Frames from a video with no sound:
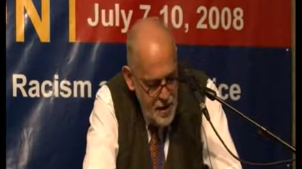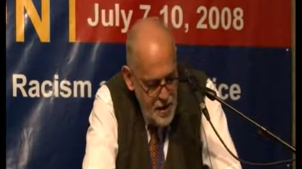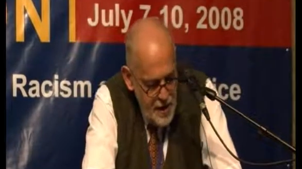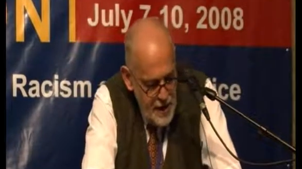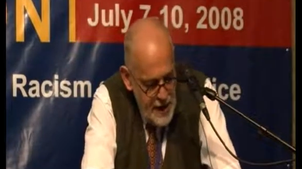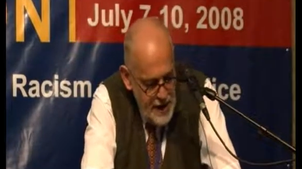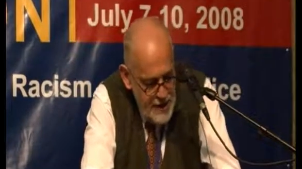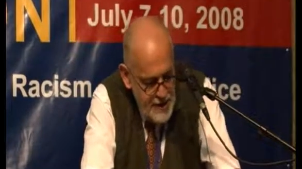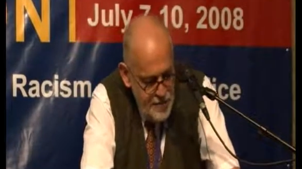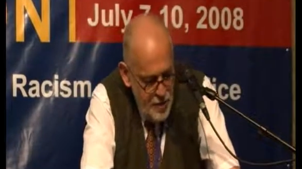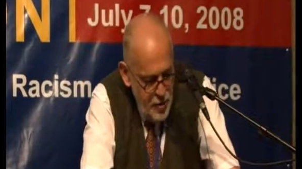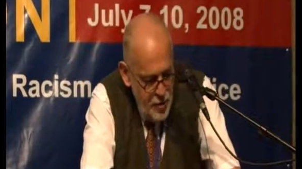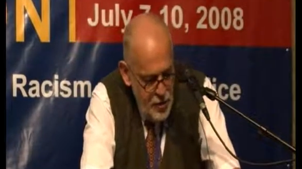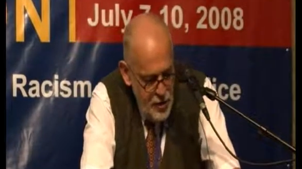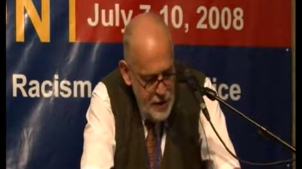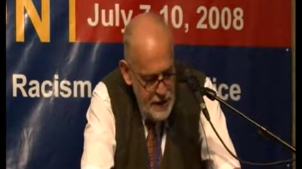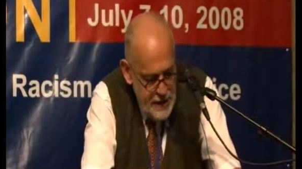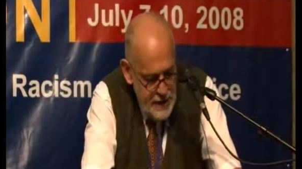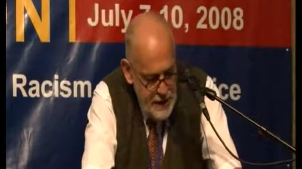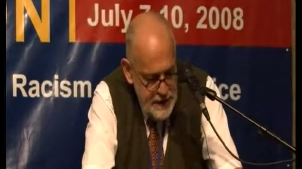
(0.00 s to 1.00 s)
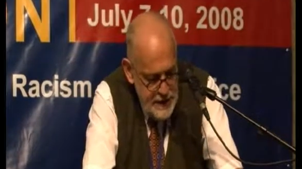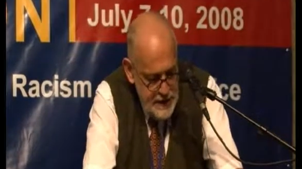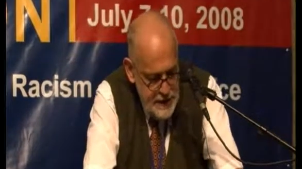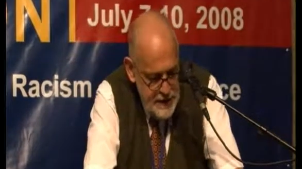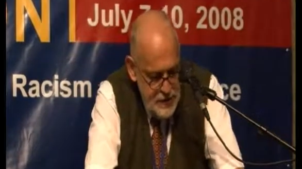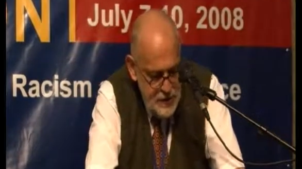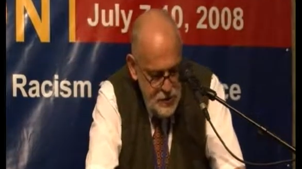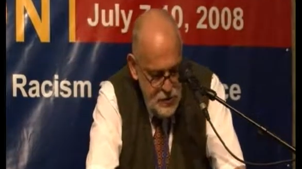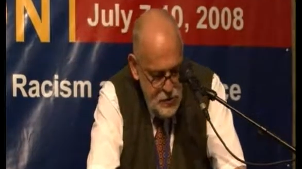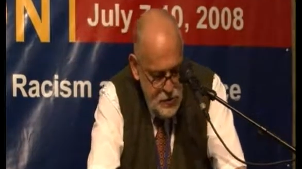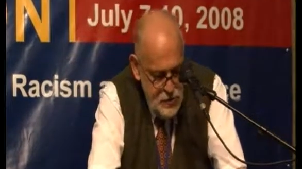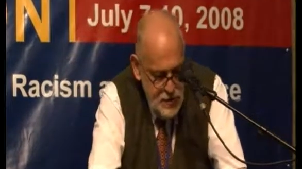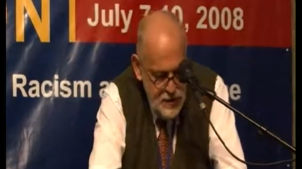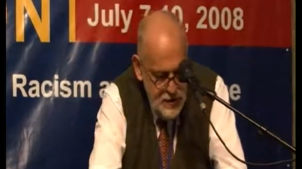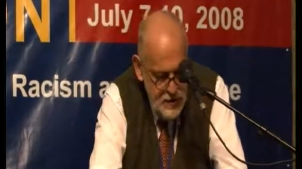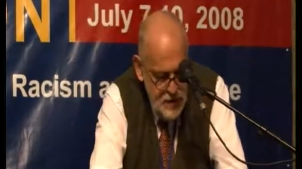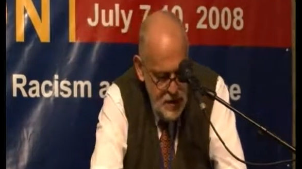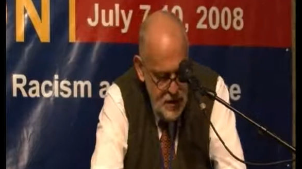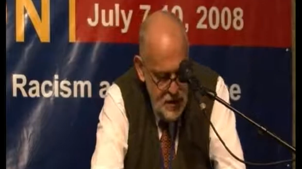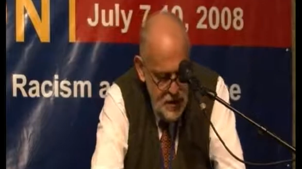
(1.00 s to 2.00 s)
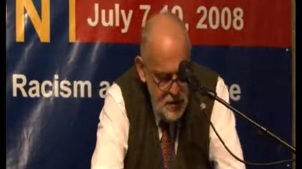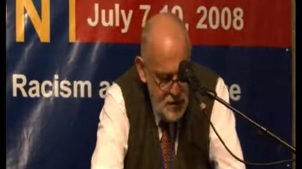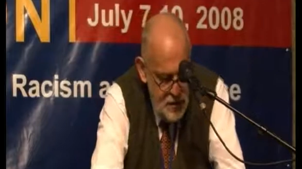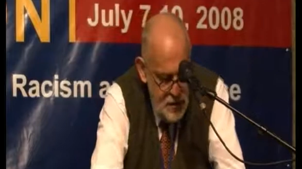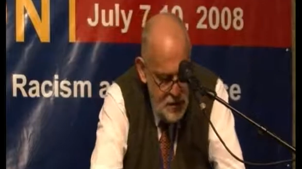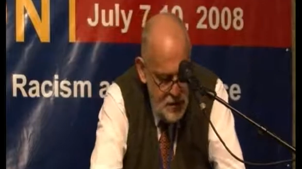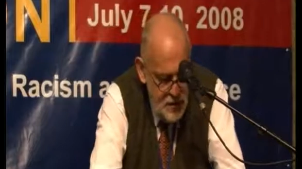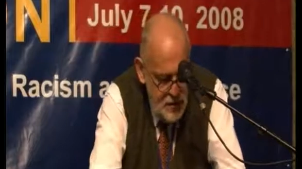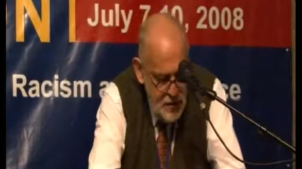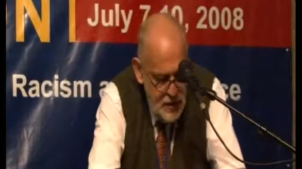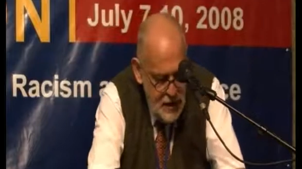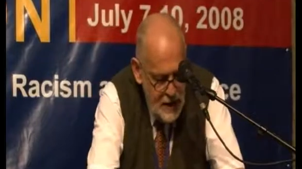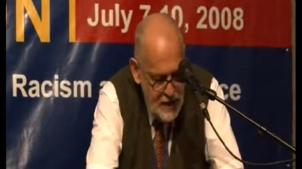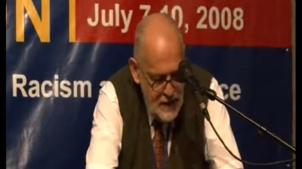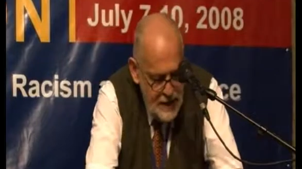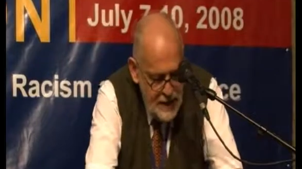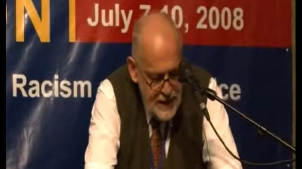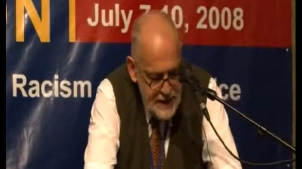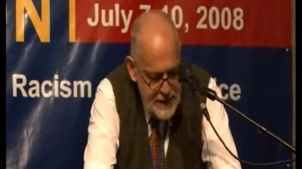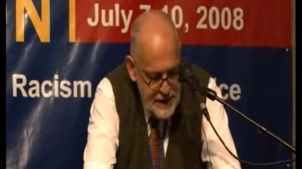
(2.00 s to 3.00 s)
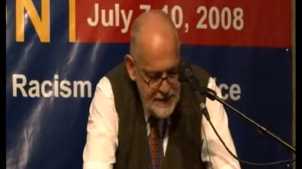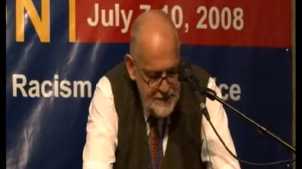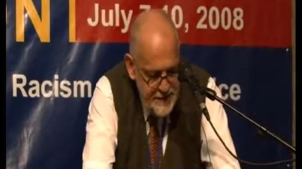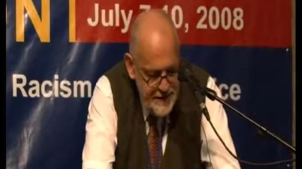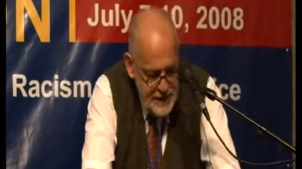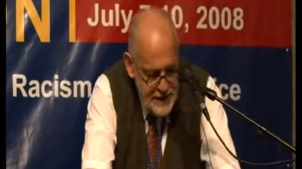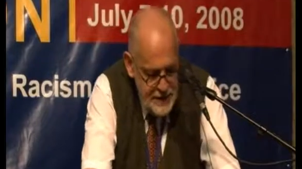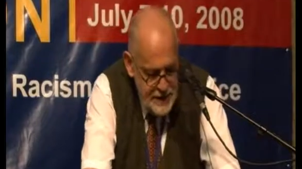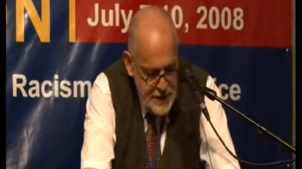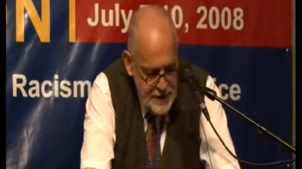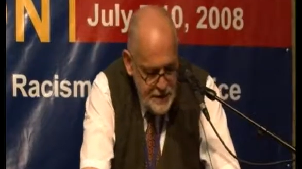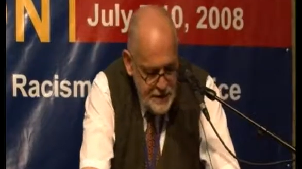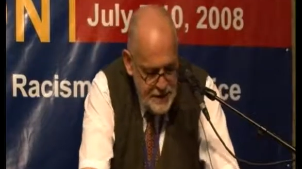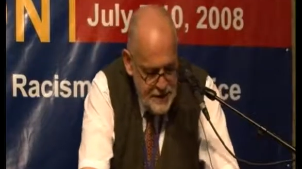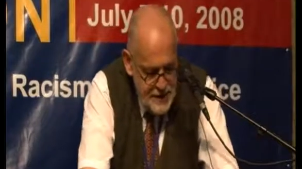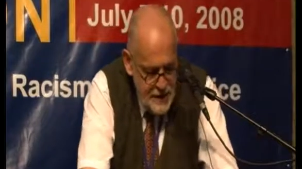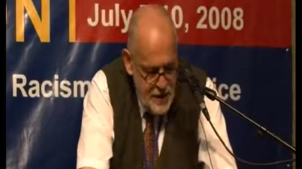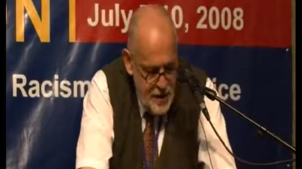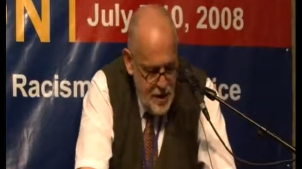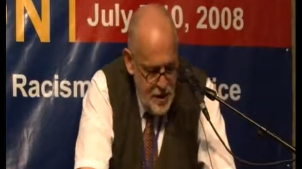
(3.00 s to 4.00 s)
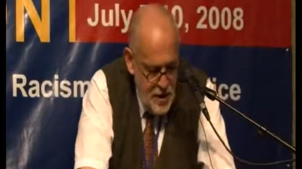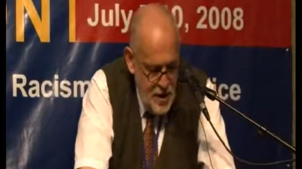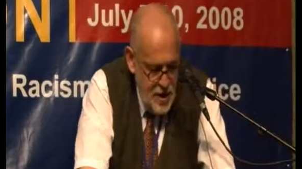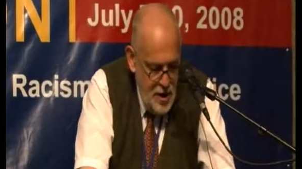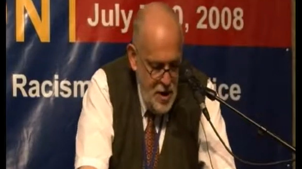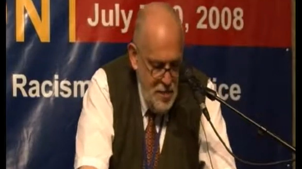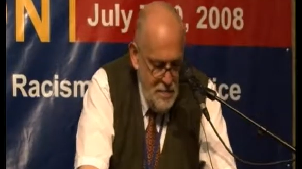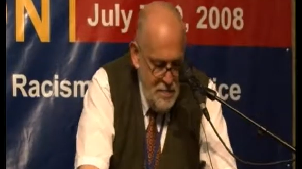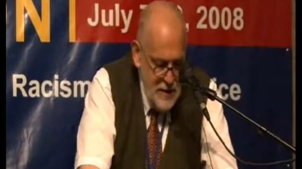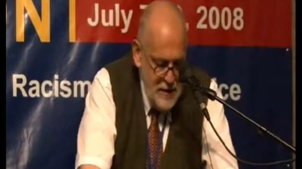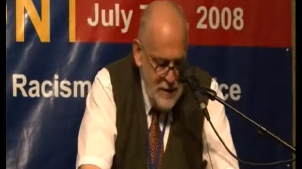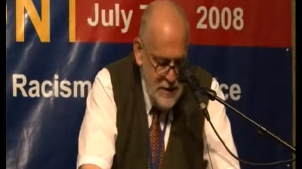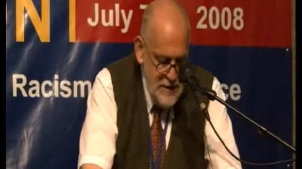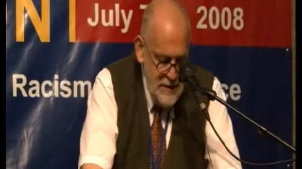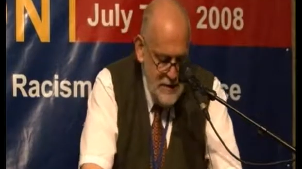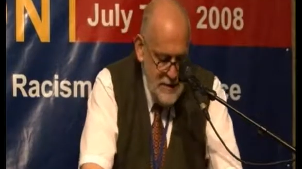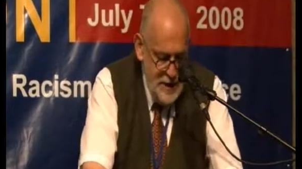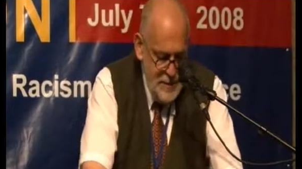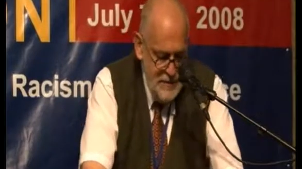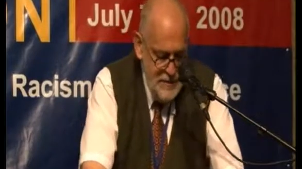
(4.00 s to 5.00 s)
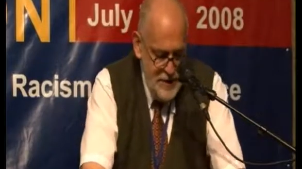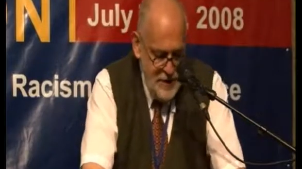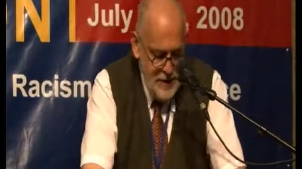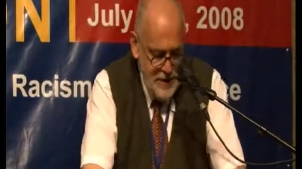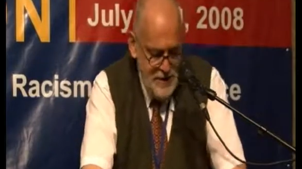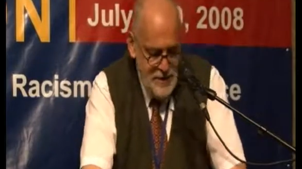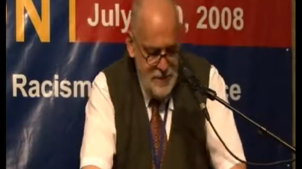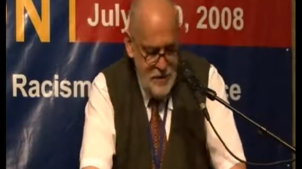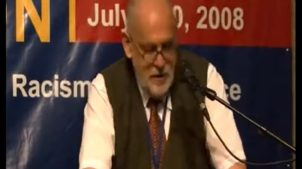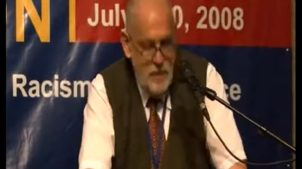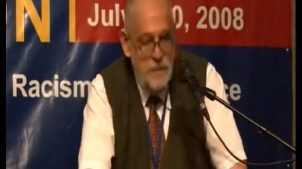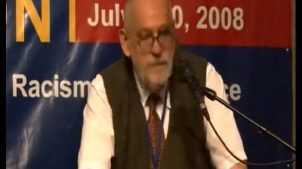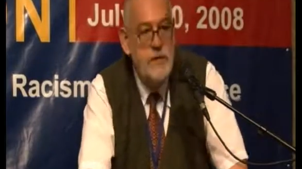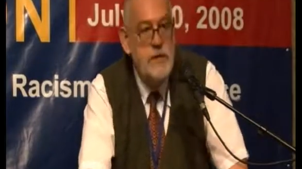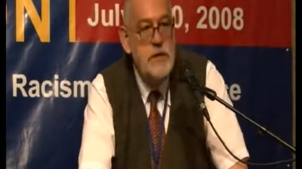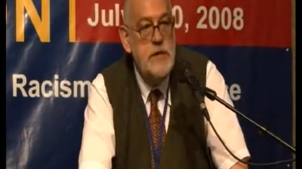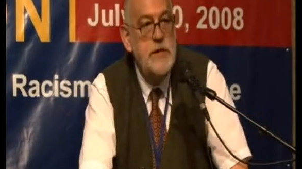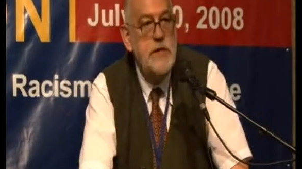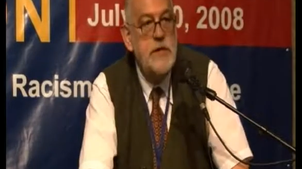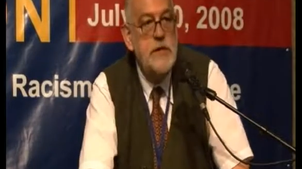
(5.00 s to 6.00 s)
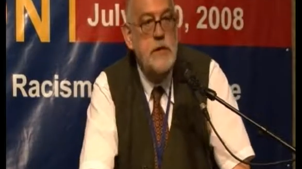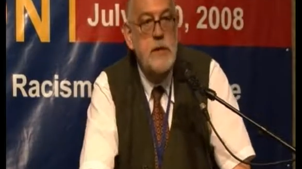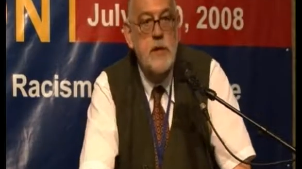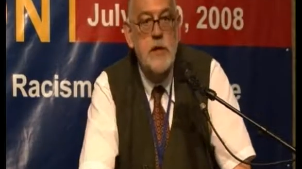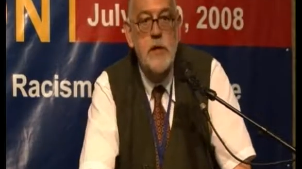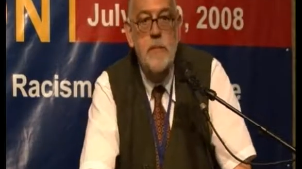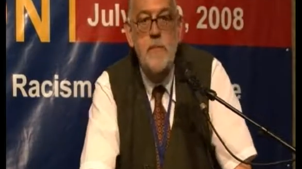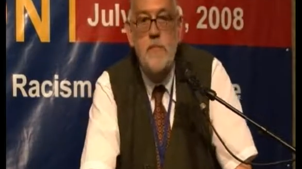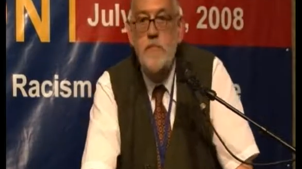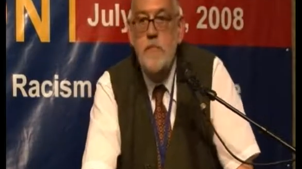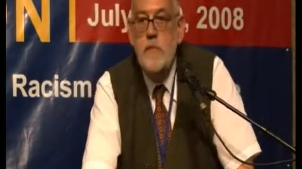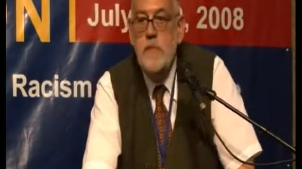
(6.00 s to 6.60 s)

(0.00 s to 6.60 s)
The next point is Jews not only regarded as victims, but as subjects of history.